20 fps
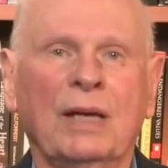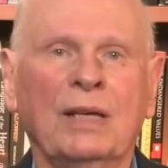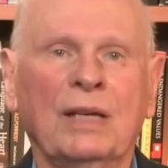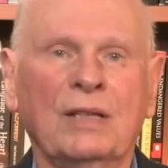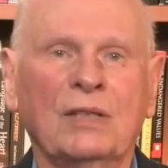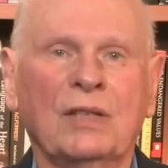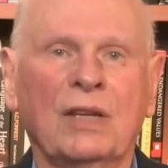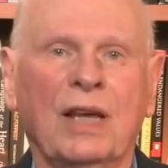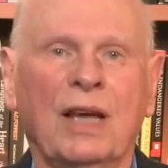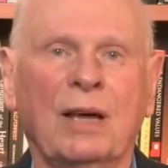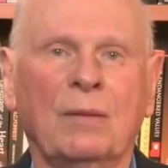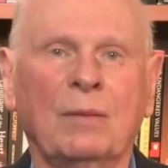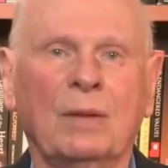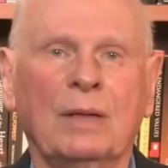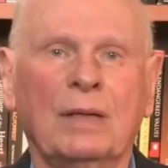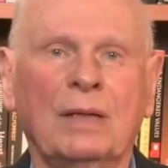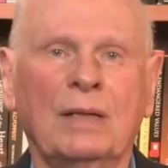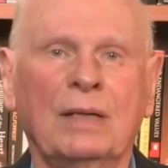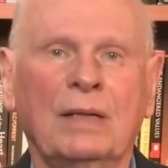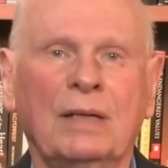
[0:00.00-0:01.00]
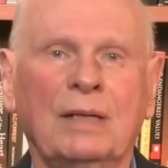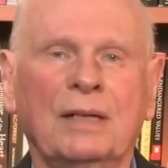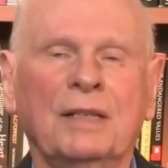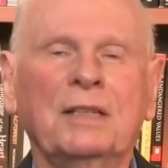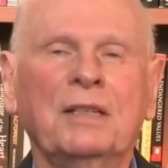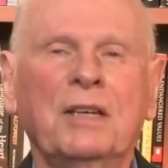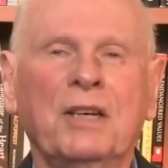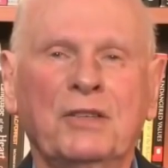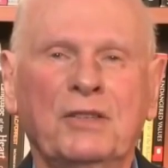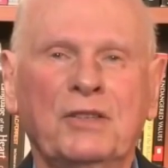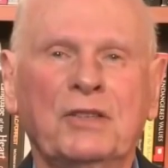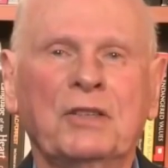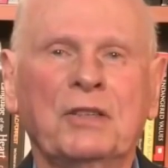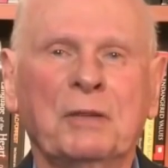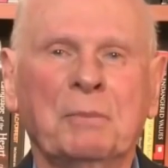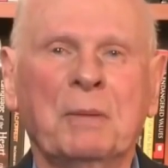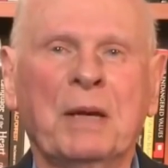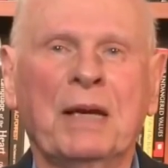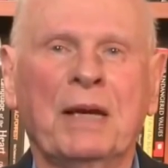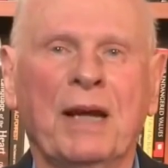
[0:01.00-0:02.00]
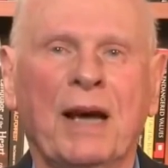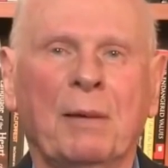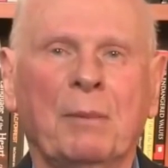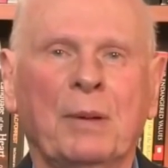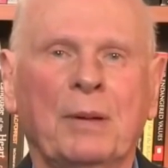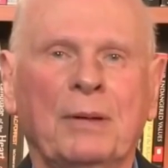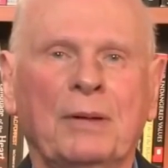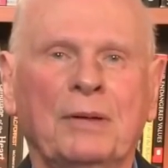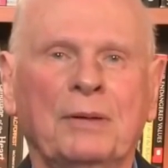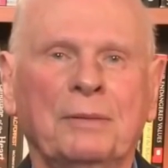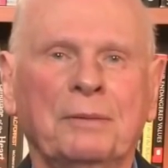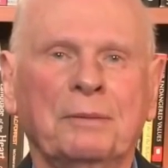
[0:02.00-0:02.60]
and Islam, kissed and made up.